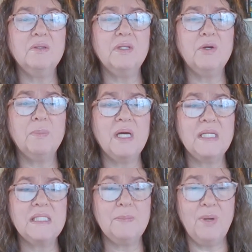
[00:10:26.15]
their
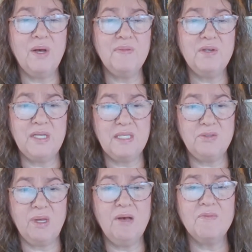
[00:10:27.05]
bodies upon their
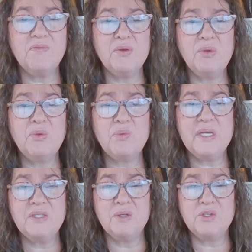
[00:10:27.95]
deaths to help further the
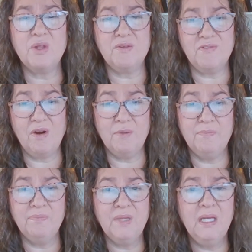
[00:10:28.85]
research on the farm.